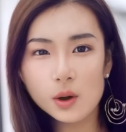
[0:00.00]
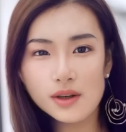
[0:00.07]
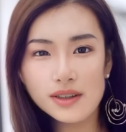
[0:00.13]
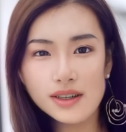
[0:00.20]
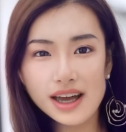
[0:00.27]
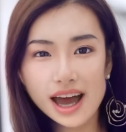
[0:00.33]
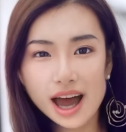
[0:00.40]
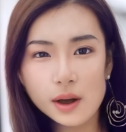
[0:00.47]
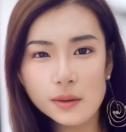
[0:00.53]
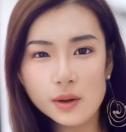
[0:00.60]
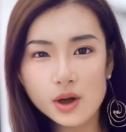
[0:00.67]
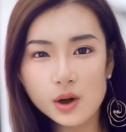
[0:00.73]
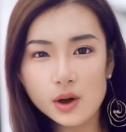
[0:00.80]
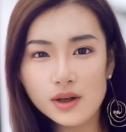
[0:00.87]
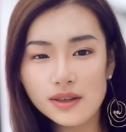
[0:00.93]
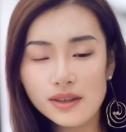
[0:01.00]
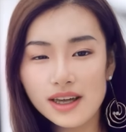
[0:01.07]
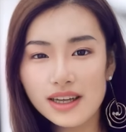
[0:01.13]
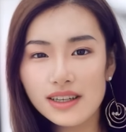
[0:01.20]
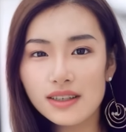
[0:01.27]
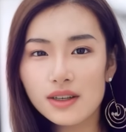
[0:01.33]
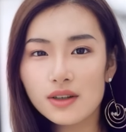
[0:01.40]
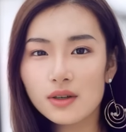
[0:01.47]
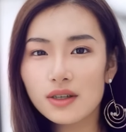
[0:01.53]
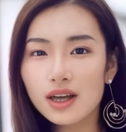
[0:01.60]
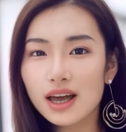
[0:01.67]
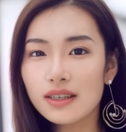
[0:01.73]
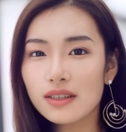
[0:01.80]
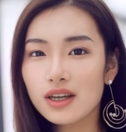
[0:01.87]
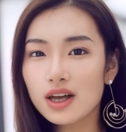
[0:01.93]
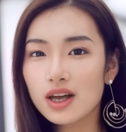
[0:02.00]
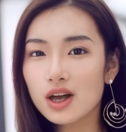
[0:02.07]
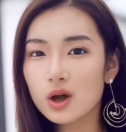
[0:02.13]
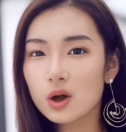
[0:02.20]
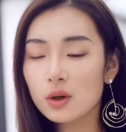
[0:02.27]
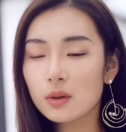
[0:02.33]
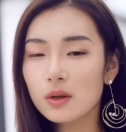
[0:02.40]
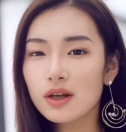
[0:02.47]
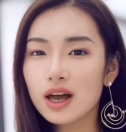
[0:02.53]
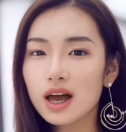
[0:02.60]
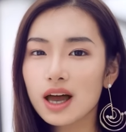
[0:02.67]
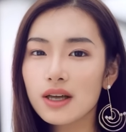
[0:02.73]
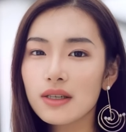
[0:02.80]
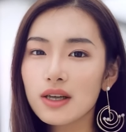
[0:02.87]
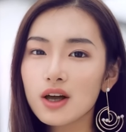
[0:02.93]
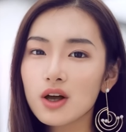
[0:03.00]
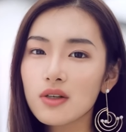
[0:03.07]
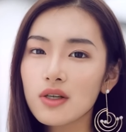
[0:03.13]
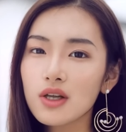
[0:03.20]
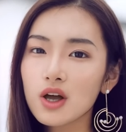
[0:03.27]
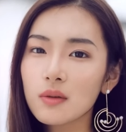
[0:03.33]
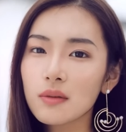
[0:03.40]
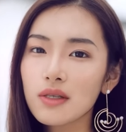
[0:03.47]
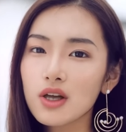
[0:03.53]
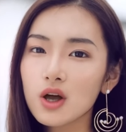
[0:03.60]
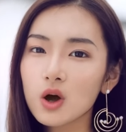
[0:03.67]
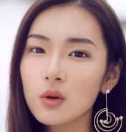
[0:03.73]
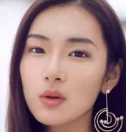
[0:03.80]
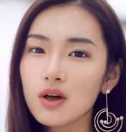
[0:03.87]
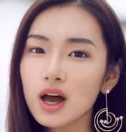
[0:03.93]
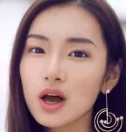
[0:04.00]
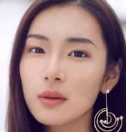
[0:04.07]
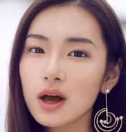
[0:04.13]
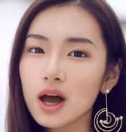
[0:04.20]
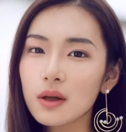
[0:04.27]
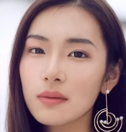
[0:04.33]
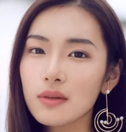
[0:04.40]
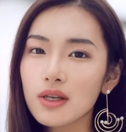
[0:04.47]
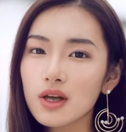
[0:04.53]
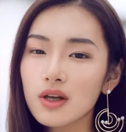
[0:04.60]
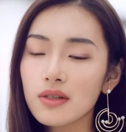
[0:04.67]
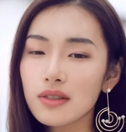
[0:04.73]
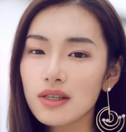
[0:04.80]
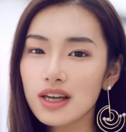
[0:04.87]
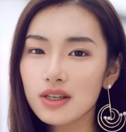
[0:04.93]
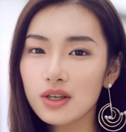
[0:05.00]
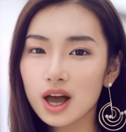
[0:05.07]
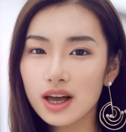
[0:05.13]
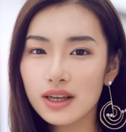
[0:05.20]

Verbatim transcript: Once a Capricorn sets their sights on a goal, they are determined to overcome obstacles and